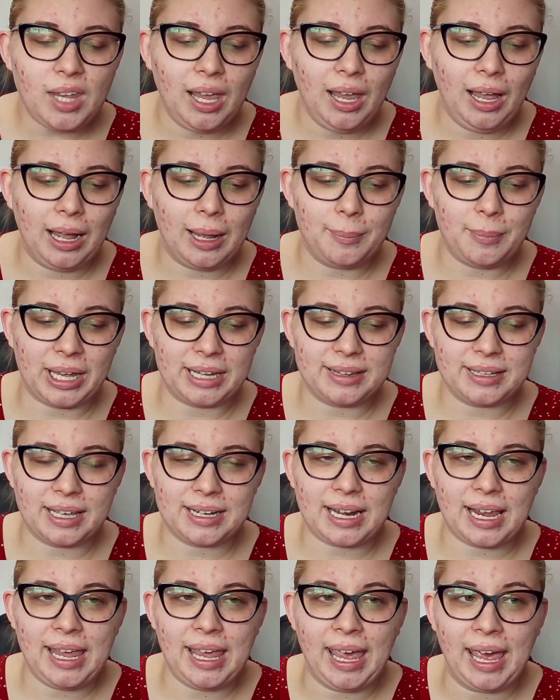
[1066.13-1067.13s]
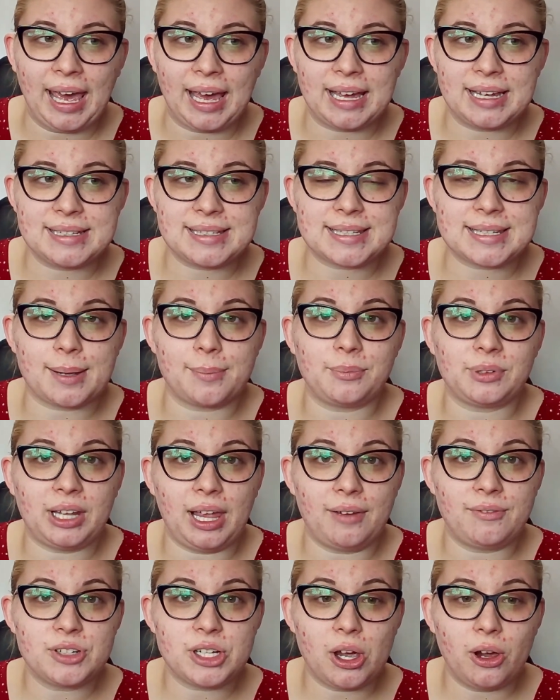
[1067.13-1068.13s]
and then I had some
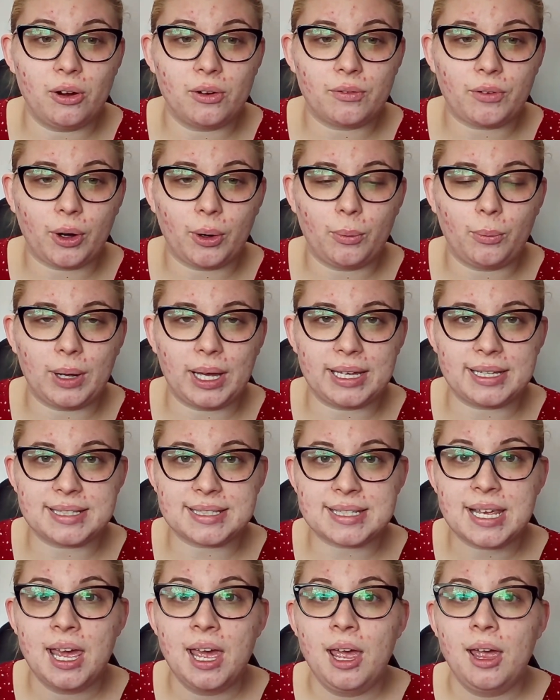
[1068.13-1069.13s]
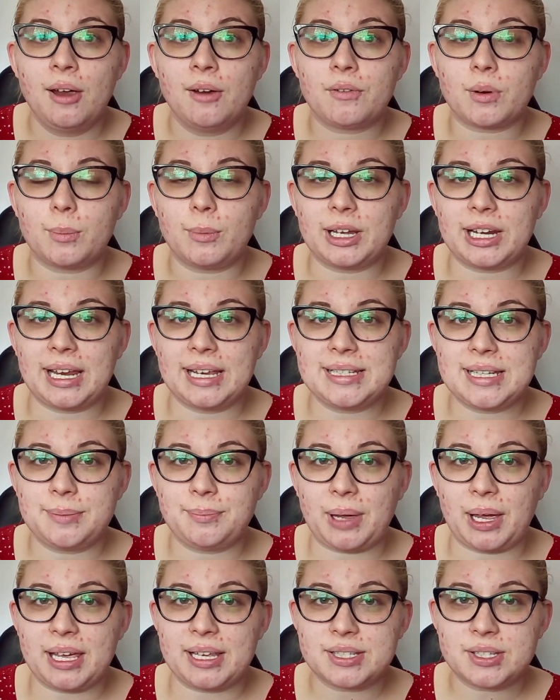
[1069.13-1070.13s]
leftover ones from when I did
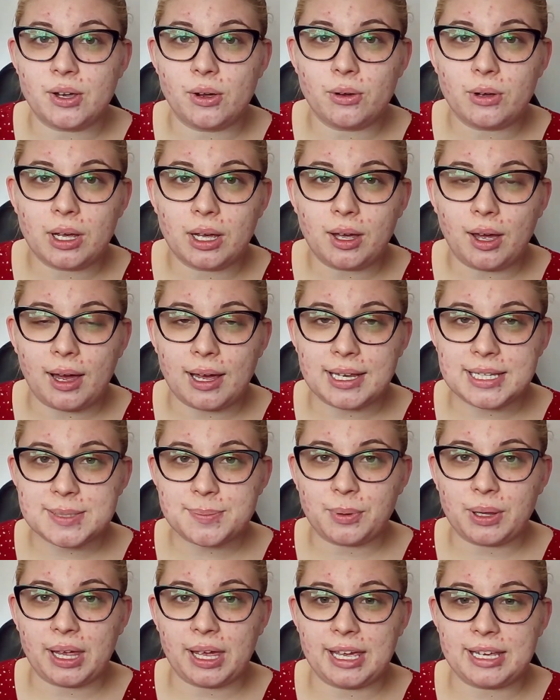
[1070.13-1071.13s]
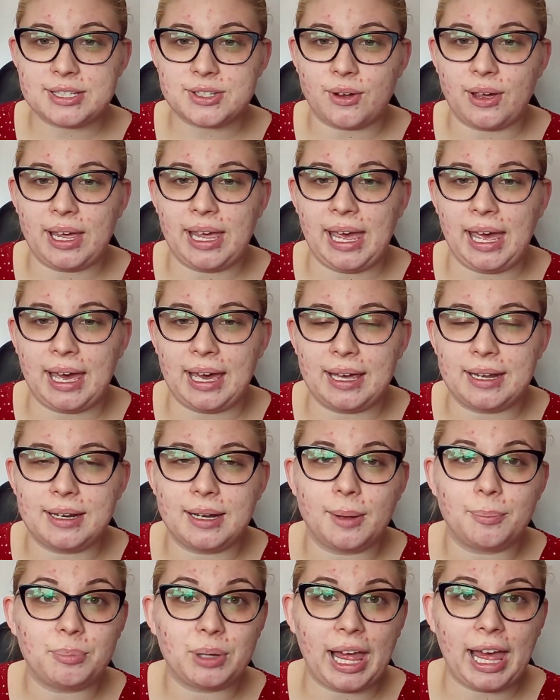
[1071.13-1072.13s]
my Ahsoka cosplay. So I
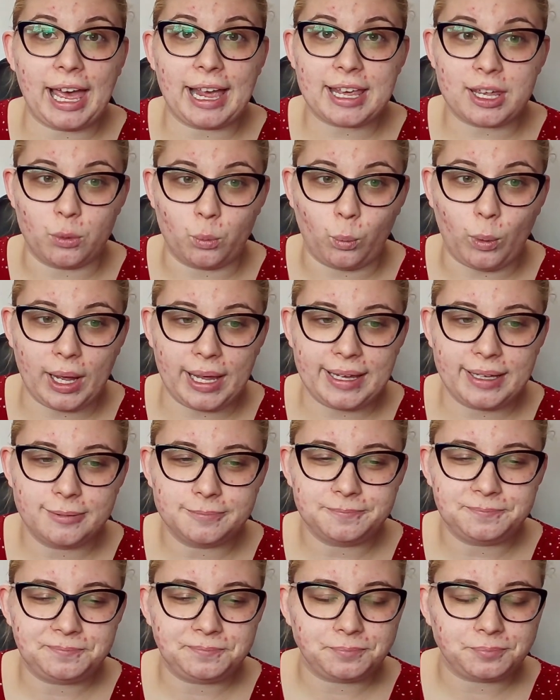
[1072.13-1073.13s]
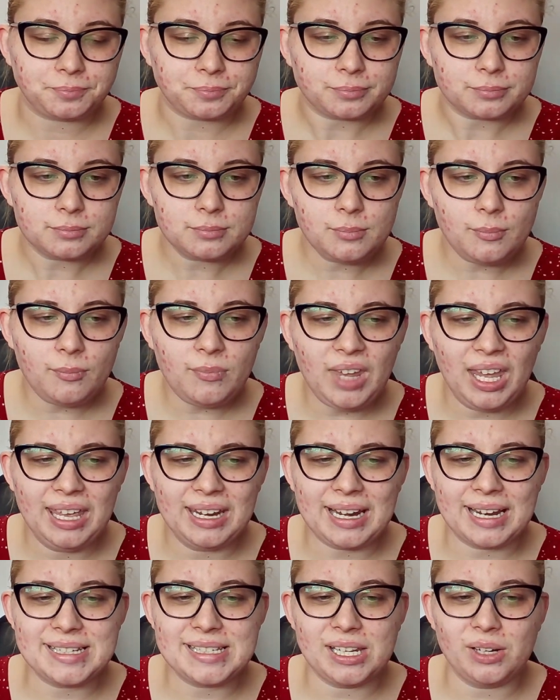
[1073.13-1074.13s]
had black and white,
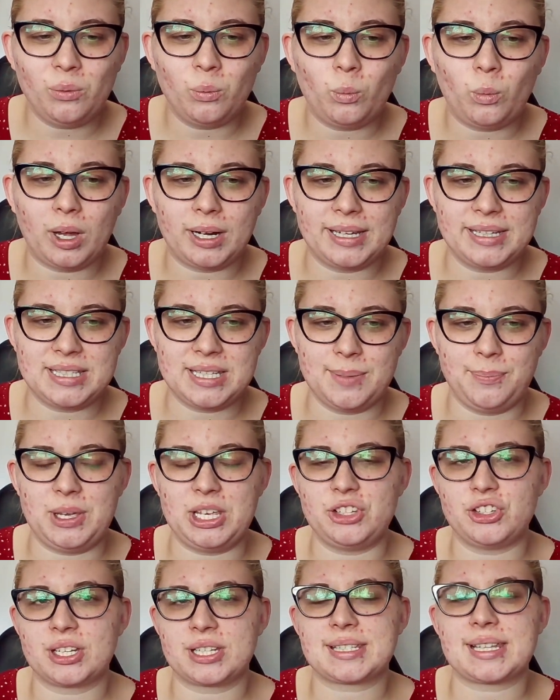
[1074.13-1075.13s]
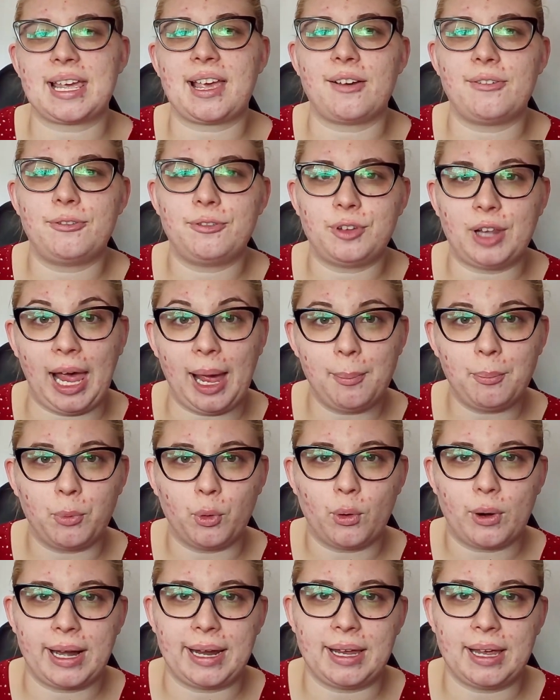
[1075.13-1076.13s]
and I didn't want it to be just like a flat
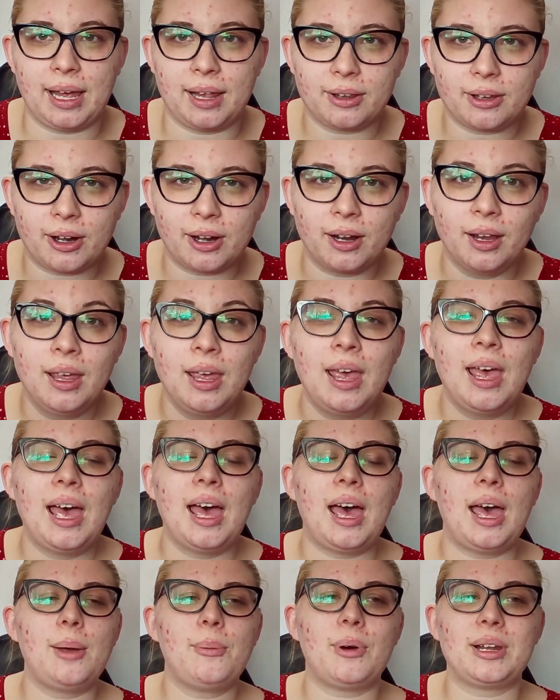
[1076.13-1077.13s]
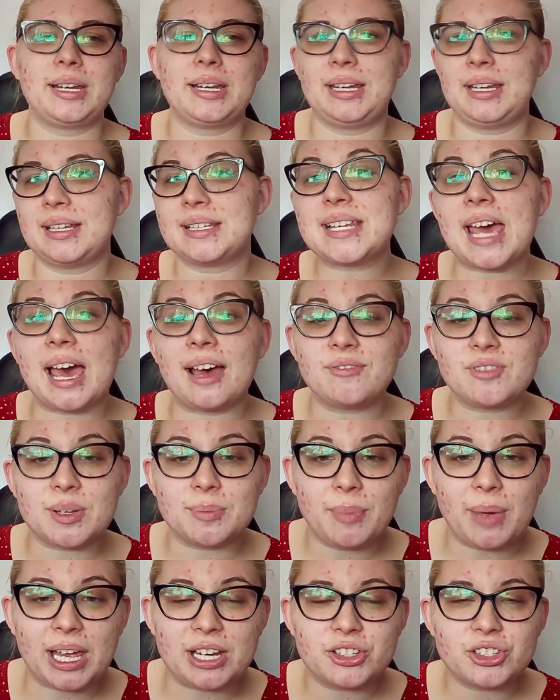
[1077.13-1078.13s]
boring color. I wanted it to have
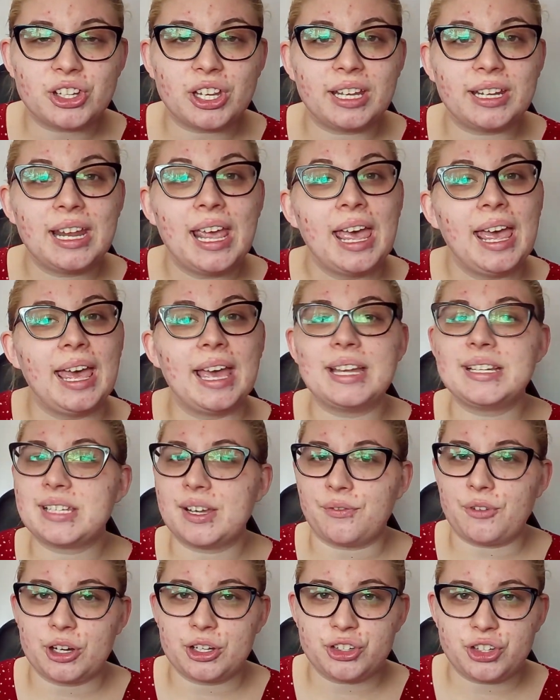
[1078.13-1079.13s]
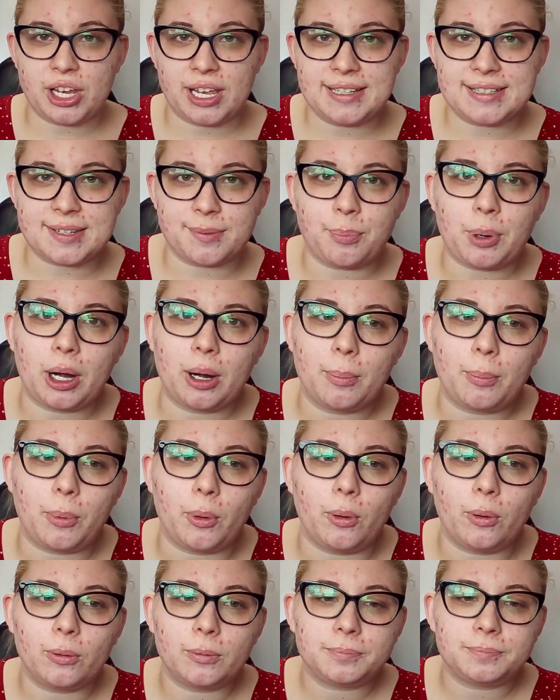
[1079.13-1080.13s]
dimension and different shades of
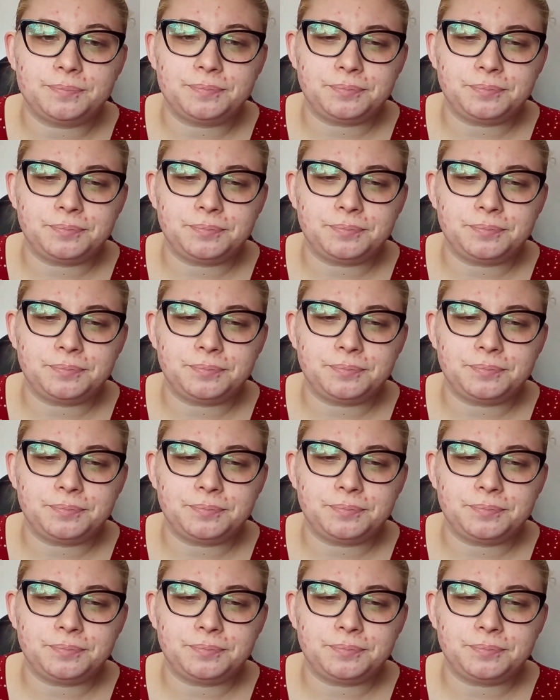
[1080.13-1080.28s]
purple